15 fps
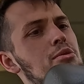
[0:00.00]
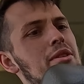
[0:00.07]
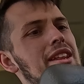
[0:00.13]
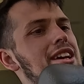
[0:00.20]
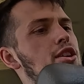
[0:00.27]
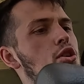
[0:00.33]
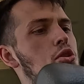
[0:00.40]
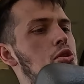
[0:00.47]
what
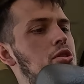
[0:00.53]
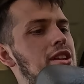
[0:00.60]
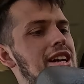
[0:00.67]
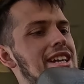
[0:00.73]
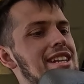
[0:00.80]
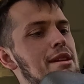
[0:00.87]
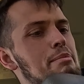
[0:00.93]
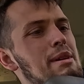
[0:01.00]
they call
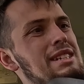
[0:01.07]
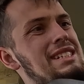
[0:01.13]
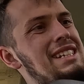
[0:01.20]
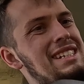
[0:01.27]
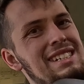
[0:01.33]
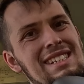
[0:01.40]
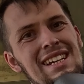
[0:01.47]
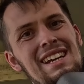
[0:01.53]
in the
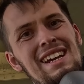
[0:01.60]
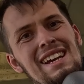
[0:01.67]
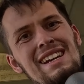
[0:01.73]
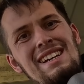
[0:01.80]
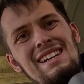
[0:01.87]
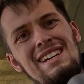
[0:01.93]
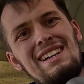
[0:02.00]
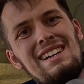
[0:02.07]
business
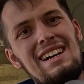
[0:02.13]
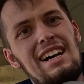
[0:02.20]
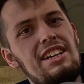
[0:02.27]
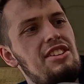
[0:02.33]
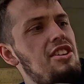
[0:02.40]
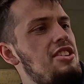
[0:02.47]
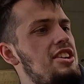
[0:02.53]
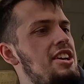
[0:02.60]
a
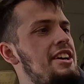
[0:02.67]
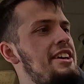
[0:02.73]
duck.